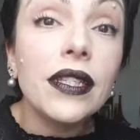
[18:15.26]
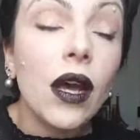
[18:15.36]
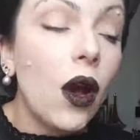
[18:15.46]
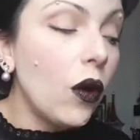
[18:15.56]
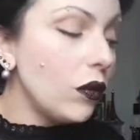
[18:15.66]

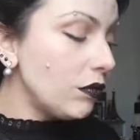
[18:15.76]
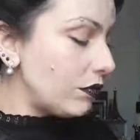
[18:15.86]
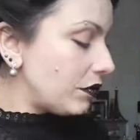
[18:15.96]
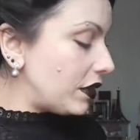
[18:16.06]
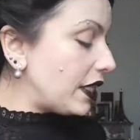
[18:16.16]
That's
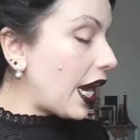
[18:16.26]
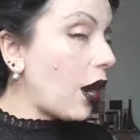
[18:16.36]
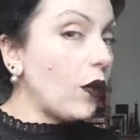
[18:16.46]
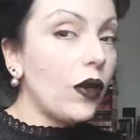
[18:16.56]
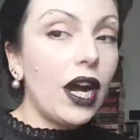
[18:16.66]
all.
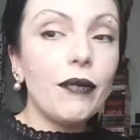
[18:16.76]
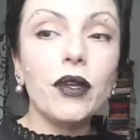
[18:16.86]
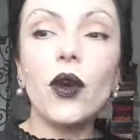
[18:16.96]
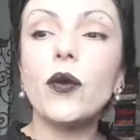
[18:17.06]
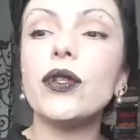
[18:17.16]
Now
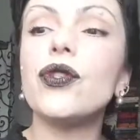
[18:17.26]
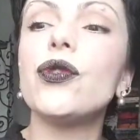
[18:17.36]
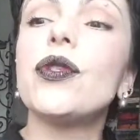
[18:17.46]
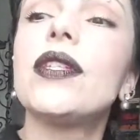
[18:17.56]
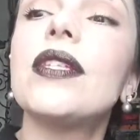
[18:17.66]
I'm
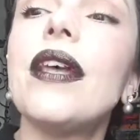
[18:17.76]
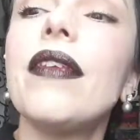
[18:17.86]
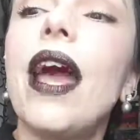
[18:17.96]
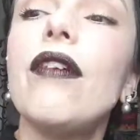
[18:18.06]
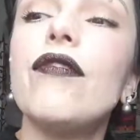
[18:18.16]
going to
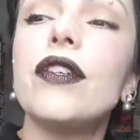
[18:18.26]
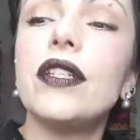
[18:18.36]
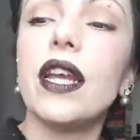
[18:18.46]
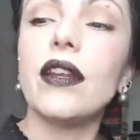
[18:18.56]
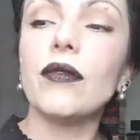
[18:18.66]
set
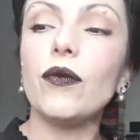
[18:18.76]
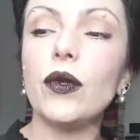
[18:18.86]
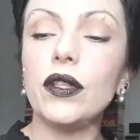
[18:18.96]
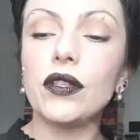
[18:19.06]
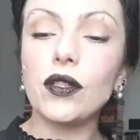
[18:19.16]
everything
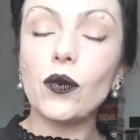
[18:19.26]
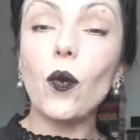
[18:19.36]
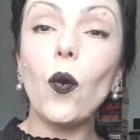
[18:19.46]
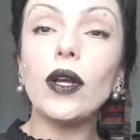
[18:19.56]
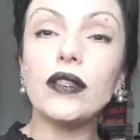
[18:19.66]
with
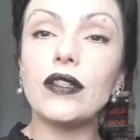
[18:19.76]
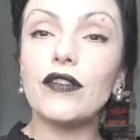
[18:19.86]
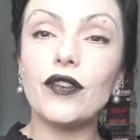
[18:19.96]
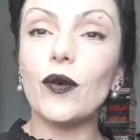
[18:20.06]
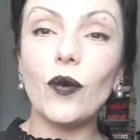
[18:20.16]
this
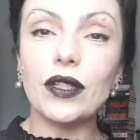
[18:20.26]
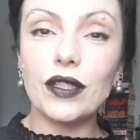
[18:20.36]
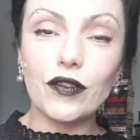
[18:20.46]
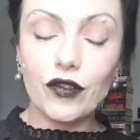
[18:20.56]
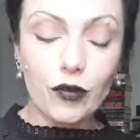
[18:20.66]

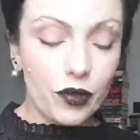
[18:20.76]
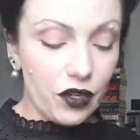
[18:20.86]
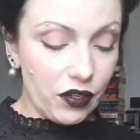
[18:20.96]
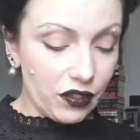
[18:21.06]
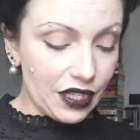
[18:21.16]

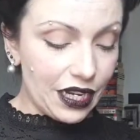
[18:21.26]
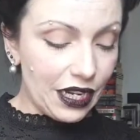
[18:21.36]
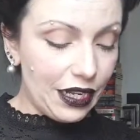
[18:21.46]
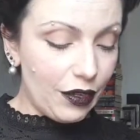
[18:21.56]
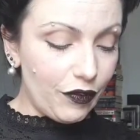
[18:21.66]
wonderful product
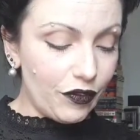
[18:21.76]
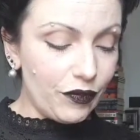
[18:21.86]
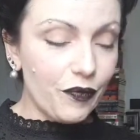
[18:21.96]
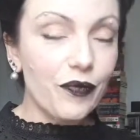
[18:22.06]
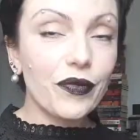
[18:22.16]
that I love.
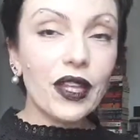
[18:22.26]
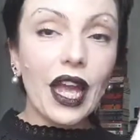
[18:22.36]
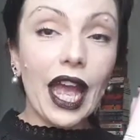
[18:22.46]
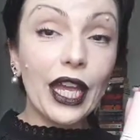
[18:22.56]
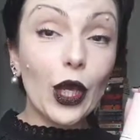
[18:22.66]

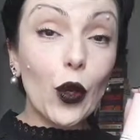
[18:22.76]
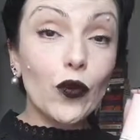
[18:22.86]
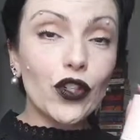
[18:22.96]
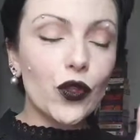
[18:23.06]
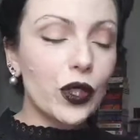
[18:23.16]

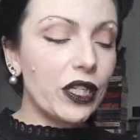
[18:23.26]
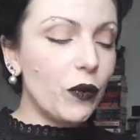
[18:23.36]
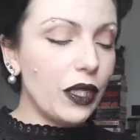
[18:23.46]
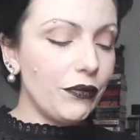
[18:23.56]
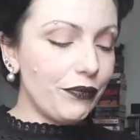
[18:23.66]
Hangover
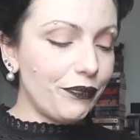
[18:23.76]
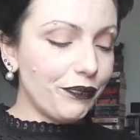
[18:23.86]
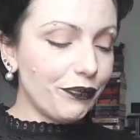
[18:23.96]
3-in-1,